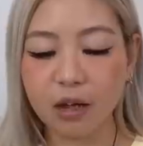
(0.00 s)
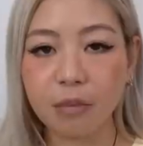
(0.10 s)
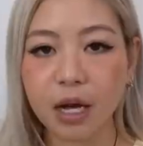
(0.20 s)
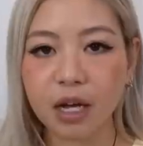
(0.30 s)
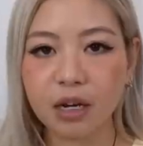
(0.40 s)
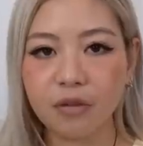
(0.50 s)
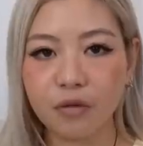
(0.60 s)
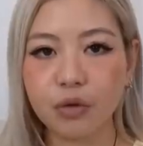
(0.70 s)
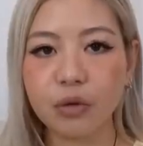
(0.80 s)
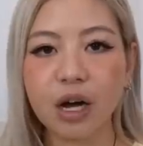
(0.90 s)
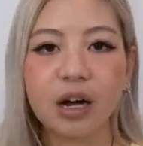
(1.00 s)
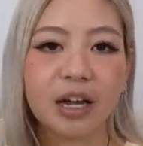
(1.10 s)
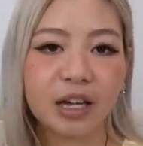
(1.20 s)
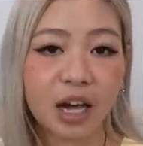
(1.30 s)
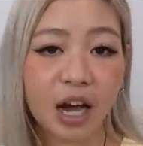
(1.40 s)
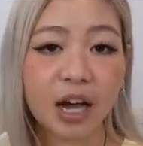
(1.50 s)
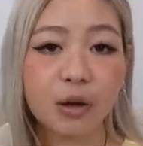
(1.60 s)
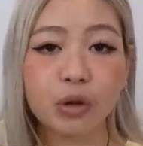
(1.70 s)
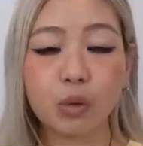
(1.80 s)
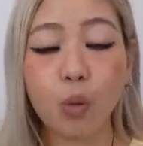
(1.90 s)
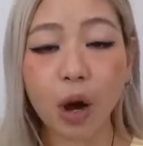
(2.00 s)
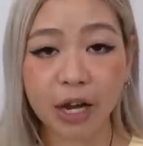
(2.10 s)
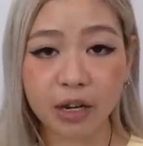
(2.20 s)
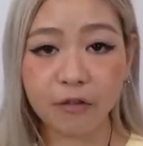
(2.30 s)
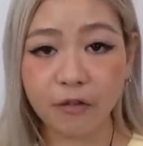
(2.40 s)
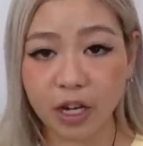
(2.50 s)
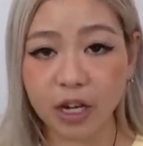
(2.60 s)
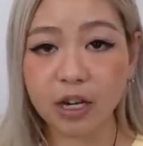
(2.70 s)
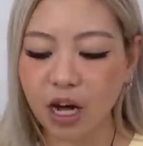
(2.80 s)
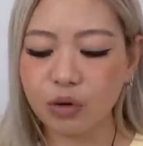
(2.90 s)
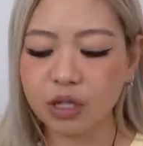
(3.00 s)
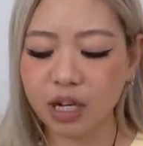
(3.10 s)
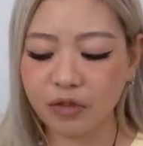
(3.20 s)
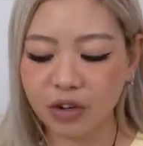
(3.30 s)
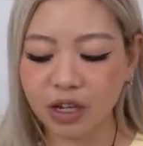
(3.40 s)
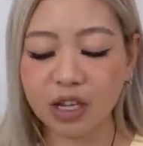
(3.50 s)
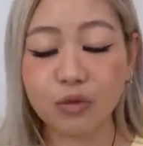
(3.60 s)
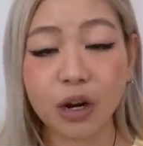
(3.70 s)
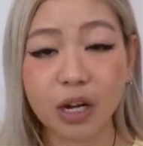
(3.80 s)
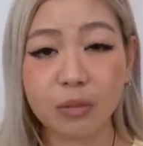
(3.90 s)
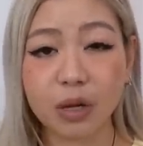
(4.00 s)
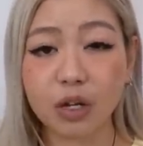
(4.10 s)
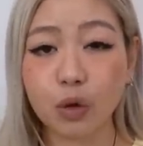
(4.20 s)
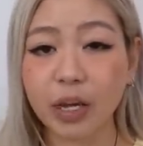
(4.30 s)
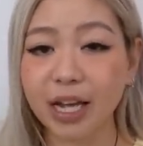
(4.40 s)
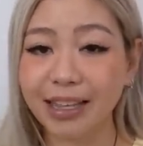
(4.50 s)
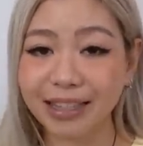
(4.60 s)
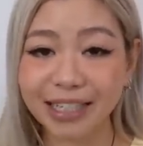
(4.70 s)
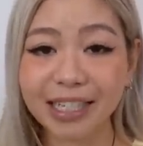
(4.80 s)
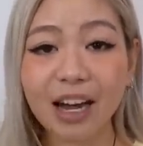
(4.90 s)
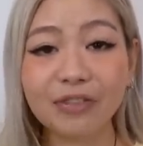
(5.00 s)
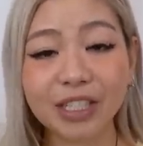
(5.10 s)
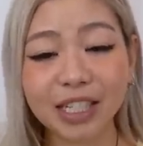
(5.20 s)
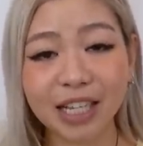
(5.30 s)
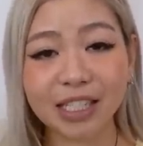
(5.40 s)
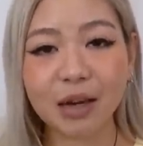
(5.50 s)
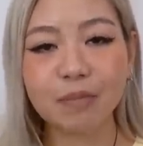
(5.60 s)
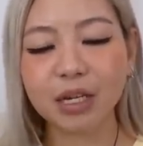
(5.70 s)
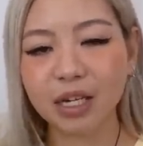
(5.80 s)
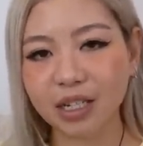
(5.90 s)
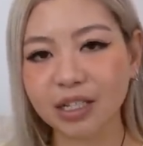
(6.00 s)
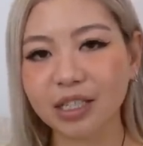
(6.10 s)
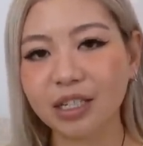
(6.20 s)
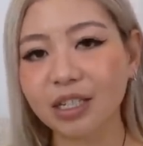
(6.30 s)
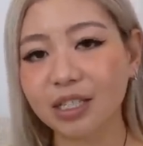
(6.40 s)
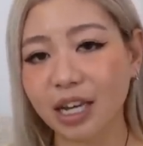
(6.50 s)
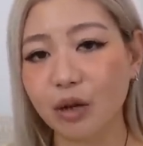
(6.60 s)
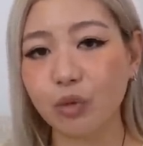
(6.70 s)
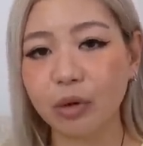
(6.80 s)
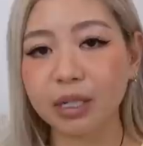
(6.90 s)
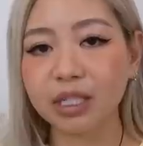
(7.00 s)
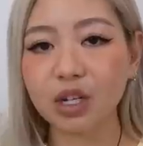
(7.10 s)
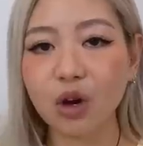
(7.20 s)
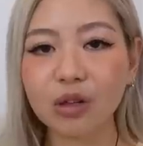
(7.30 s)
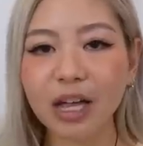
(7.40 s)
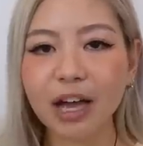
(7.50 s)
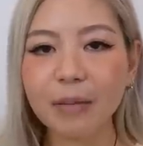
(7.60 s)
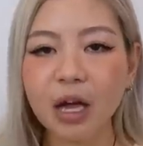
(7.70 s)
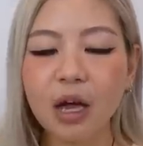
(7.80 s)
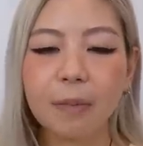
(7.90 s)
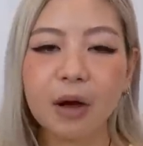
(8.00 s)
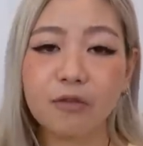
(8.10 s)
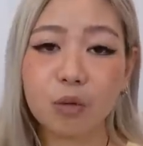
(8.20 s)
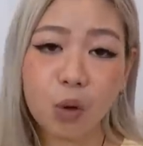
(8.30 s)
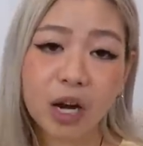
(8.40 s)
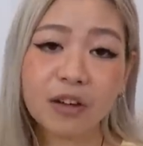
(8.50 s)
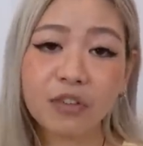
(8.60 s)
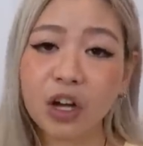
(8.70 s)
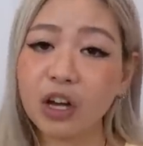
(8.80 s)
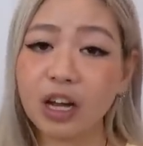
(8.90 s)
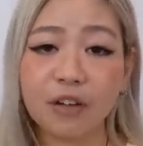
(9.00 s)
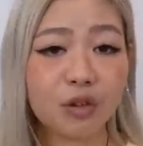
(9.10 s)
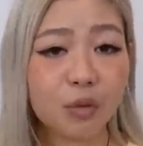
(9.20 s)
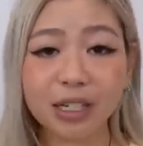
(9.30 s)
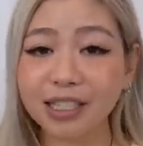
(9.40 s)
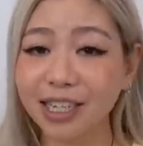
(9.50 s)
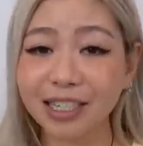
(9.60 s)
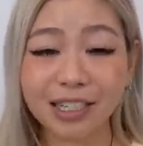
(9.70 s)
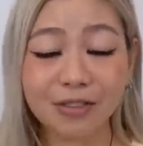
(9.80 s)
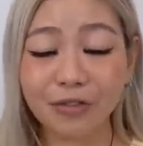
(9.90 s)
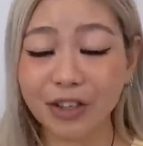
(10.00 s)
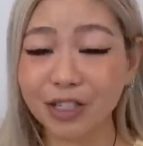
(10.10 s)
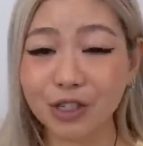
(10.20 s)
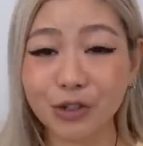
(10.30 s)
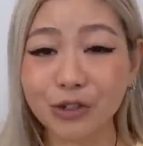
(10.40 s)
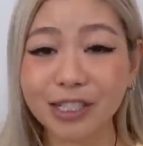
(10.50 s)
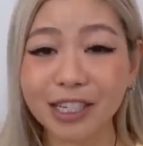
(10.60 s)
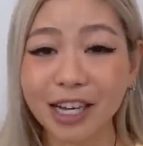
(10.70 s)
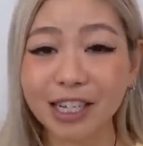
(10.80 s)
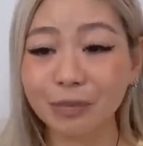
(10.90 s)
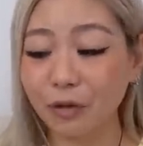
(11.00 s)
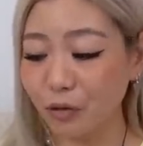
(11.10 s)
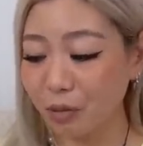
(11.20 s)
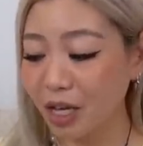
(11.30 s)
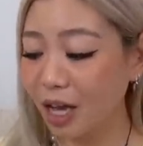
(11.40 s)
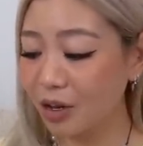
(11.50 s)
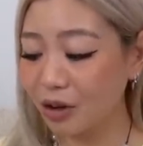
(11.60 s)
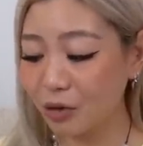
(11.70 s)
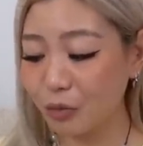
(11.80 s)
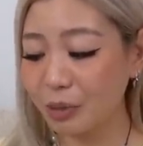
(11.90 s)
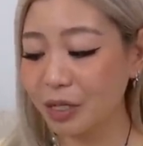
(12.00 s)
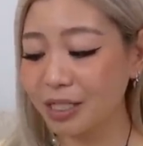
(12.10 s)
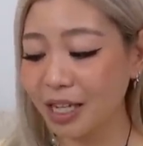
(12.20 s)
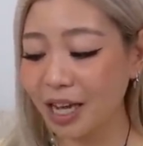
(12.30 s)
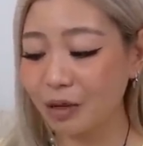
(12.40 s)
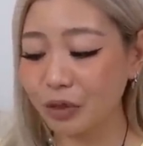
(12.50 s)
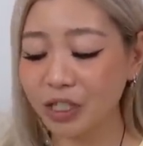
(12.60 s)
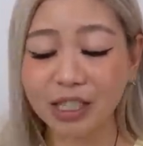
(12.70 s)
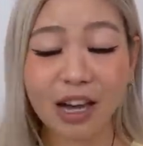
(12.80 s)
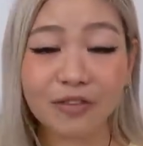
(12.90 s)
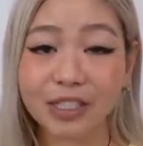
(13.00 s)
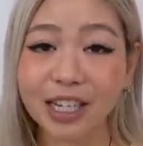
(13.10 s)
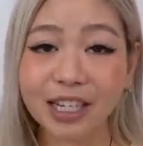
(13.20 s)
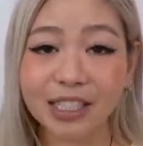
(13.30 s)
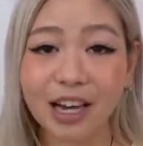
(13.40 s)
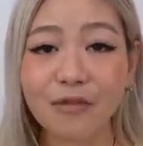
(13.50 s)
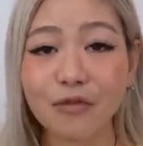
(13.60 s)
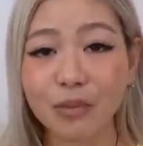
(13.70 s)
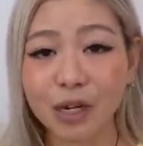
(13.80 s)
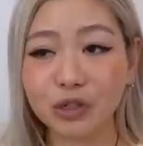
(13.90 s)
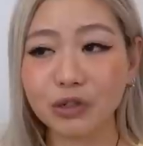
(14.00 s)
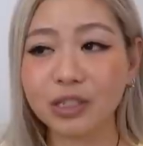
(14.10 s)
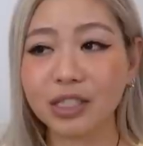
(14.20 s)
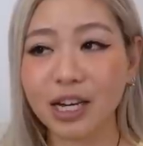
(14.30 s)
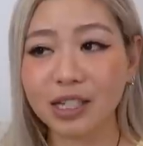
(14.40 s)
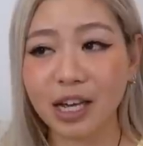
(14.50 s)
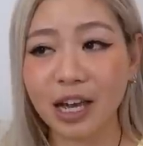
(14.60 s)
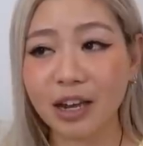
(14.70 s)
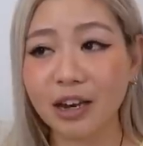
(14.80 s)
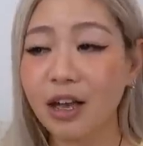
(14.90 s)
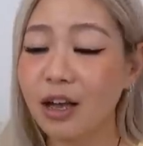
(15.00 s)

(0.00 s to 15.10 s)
in mind if you are a guy with wider feet. I would definitely recommend going at least half a size up because it is a women's collab. But from what I've heard, everyone says it fits true to size. But for me, I got a women's 8, which is half a size up from my true to size, and